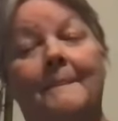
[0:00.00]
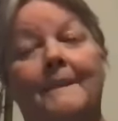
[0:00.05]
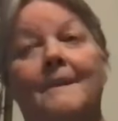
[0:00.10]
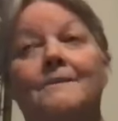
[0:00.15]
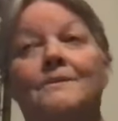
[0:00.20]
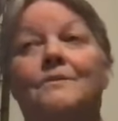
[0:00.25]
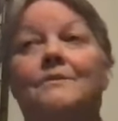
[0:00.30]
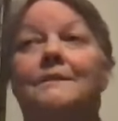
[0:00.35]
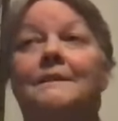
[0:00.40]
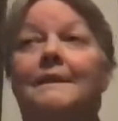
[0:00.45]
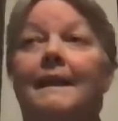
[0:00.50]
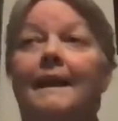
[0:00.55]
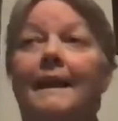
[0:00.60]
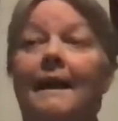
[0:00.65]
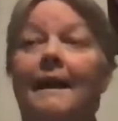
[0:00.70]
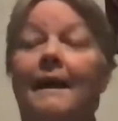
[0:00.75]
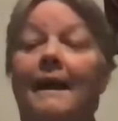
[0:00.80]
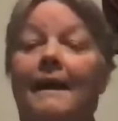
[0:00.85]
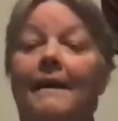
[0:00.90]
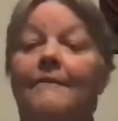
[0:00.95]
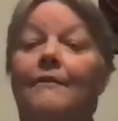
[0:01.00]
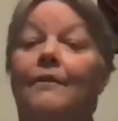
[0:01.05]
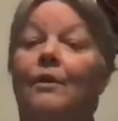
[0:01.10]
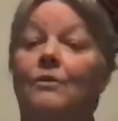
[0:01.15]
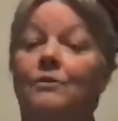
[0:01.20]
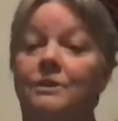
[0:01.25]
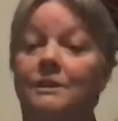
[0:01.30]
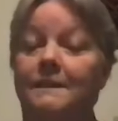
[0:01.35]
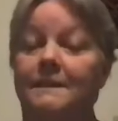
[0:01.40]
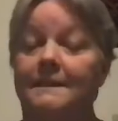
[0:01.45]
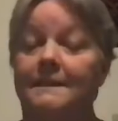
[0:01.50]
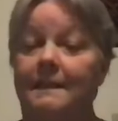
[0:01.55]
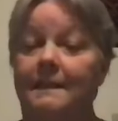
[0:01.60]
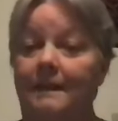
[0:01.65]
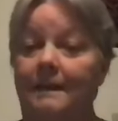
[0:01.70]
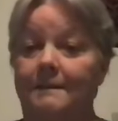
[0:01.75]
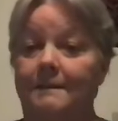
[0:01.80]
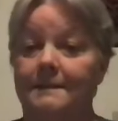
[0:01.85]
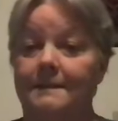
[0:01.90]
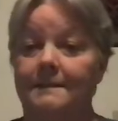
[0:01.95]
So today I have ocean
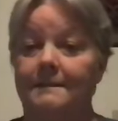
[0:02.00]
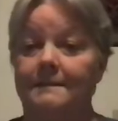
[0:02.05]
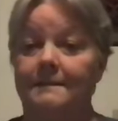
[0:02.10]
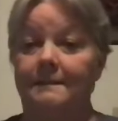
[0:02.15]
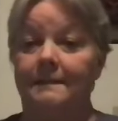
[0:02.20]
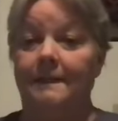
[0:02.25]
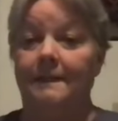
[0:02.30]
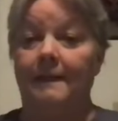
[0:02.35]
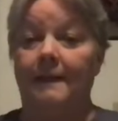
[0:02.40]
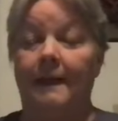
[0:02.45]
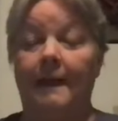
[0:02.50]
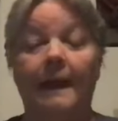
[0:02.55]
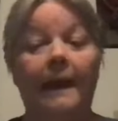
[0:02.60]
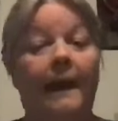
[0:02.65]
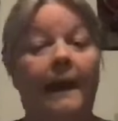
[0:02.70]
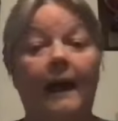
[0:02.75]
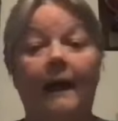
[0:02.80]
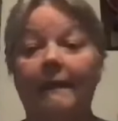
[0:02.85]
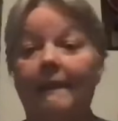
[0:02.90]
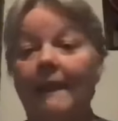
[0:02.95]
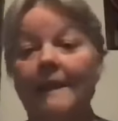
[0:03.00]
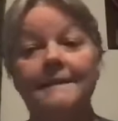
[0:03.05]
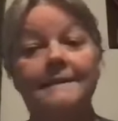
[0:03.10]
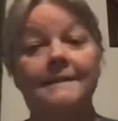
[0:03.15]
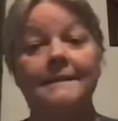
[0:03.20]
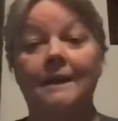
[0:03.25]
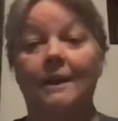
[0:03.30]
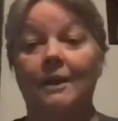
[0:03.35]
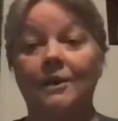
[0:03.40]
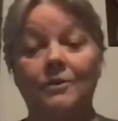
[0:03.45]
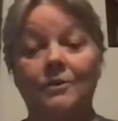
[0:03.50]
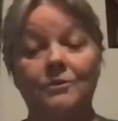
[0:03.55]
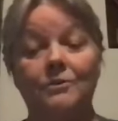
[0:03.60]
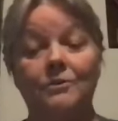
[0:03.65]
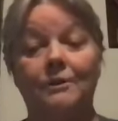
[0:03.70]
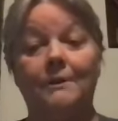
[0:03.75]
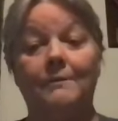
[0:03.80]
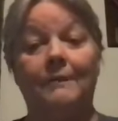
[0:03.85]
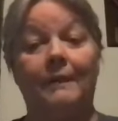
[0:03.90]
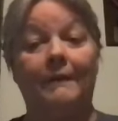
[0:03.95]
sounds, and that's not
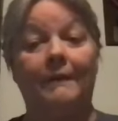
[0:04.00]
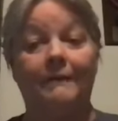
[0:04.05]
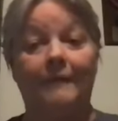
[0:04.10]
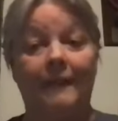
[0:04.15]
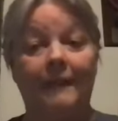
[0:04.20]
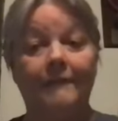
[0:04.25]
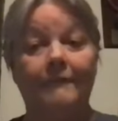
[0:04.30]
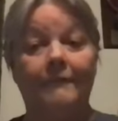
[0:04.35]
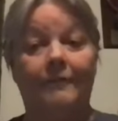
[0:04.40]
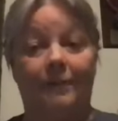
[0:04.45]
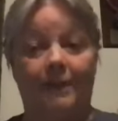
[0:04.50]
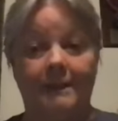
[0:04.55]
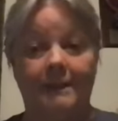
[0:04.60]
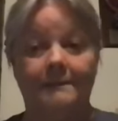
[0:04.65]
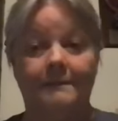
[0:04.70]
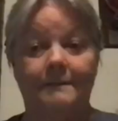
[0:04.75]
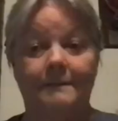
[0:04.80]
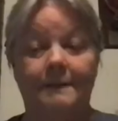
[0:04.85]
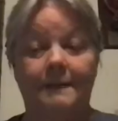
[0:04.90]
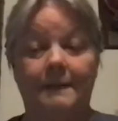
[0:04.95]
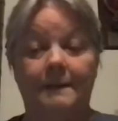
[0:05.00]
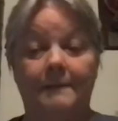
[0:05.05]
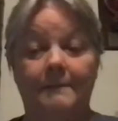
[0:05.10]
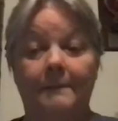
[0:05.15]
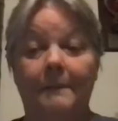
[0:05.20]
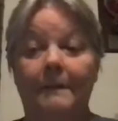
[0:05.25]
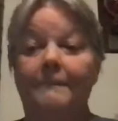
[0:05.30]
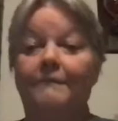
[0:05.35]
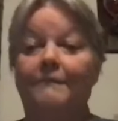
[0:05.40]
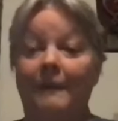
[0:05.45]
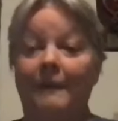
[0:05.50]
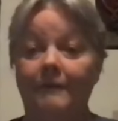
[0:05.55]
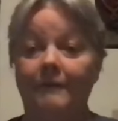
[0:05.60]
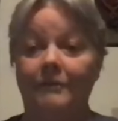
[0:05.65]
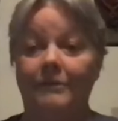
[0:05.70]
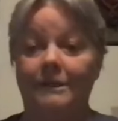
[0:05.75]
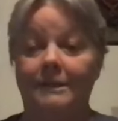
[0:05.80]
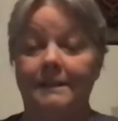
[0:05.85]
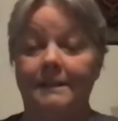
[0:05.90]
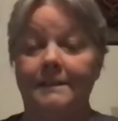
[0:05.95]
usually my favorite. My
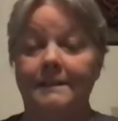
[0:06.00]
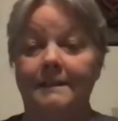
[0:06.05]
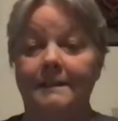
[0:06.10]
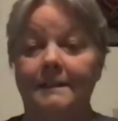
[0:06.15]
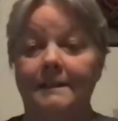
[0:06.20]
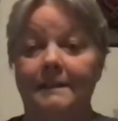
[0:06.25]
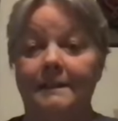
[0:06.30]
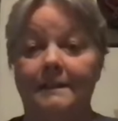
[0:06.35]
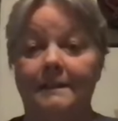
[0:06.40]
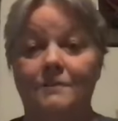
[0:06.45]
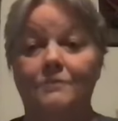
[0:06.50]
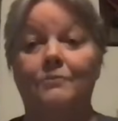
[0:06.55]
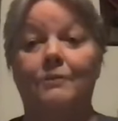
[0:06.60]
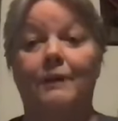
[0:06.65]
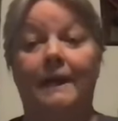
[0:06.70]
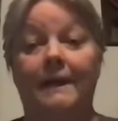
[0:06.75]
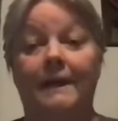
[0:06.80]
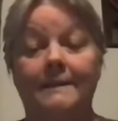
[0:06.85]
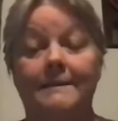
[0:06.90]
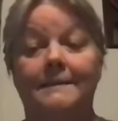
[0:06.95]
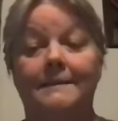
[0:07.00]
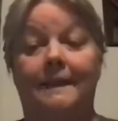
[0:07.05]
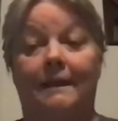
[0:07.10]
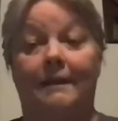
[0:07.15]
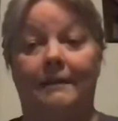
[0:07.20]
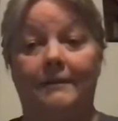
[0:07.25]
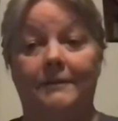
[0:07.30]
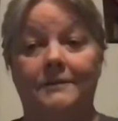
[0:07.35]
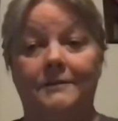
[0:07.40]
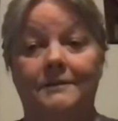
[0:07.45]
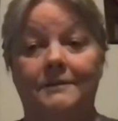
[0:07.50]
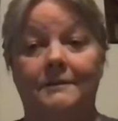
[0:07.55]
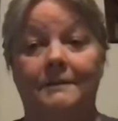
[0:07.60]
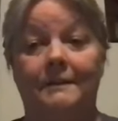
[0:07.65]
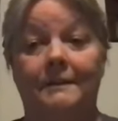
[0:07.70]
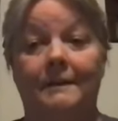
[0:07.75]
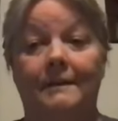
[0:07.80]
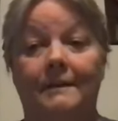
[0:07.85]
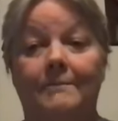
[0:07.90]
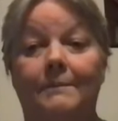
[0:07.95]
favorite is rain sounds.
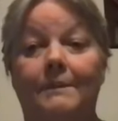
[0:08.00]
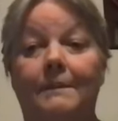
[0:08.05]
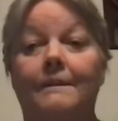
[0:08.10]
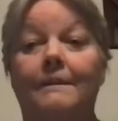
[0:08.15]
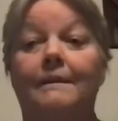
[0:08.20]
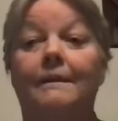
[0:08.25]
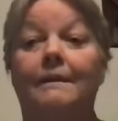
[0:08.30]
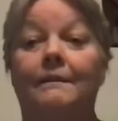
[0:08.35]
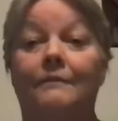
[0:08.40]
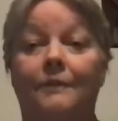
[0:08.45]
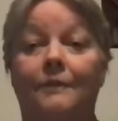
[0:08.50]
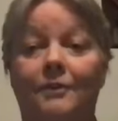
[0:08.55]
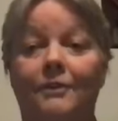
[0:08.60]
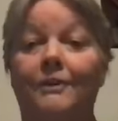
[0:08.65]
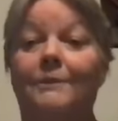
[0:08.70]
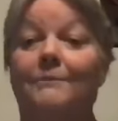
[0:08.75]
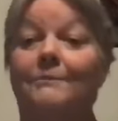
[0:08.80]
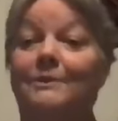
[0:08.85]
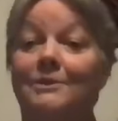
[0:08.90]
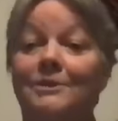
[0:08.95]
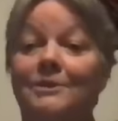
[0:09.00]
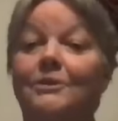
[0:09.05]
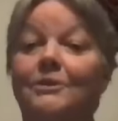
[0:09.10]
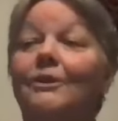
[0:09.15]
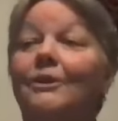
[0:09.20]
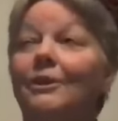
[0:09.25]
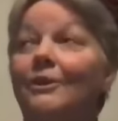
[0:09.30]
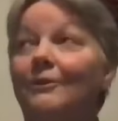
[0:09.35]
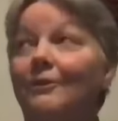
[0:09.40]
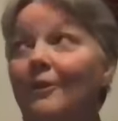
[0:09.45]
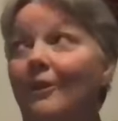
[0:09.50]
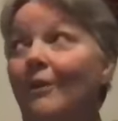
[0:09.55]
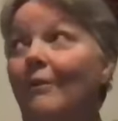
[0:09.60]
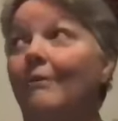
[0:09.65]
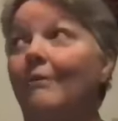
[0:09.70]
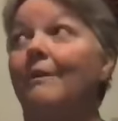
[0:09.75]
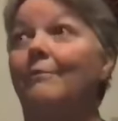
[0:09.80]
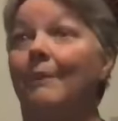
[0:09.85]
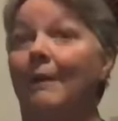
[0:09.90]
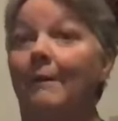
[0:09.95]
But if you're in Missouri, you know
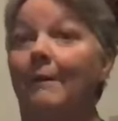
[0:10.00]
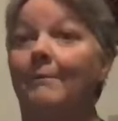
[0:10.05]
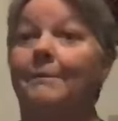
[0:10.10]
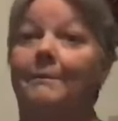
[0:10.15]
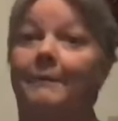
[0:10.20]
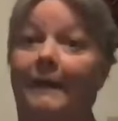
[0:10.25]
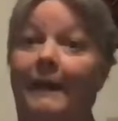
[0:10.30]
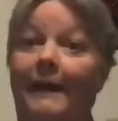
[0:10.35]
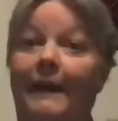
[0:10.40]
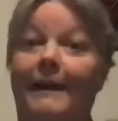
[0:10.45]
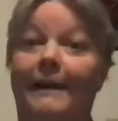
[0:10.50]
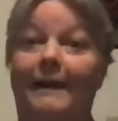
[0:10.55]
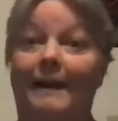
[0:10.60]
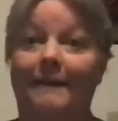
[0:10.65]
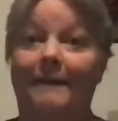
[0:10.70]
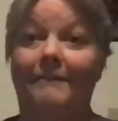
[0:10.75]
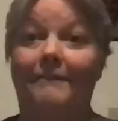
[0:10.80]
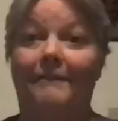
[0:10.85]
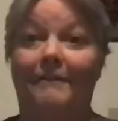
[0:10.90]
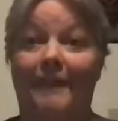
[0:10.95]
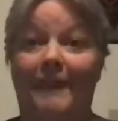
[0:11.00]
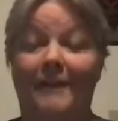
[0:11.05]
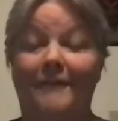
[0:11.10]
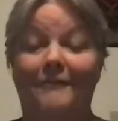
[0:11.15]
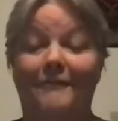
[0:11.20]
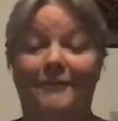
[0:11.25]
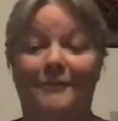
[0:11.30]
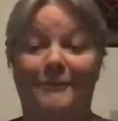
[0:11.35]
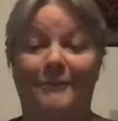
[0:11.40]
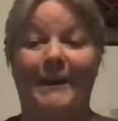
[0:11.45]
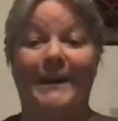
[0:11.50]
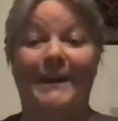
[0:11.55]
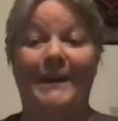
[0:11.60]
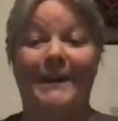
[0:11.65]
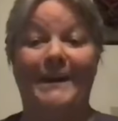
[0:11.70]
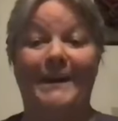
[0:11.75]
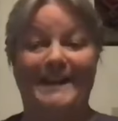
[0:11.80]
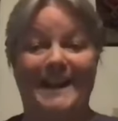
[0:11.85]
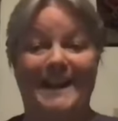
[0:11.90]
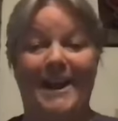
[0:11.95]
we probably had enough of that for right
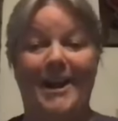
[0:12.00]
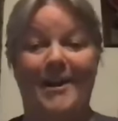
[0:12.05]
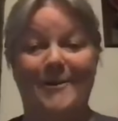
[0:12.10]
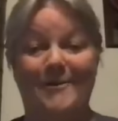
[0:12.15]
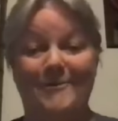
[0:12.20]
now.